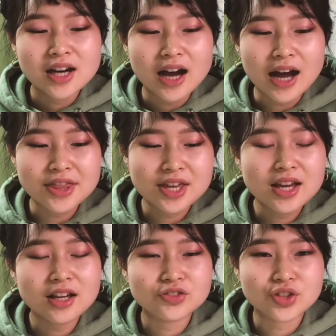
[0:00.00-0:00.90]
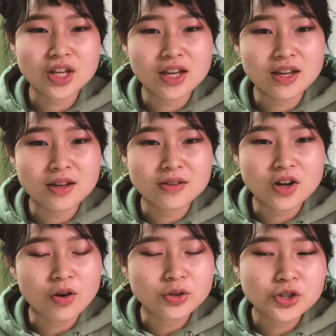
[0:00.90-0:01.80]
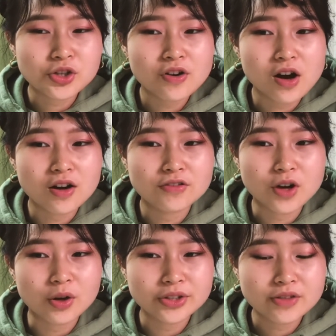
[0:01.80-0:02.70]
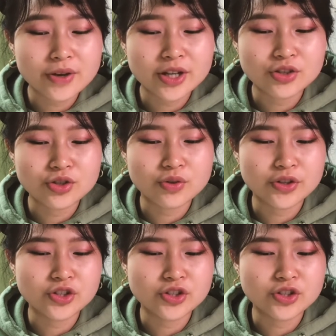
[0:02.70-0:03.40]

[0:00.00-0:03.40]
I think the culture of cultivating students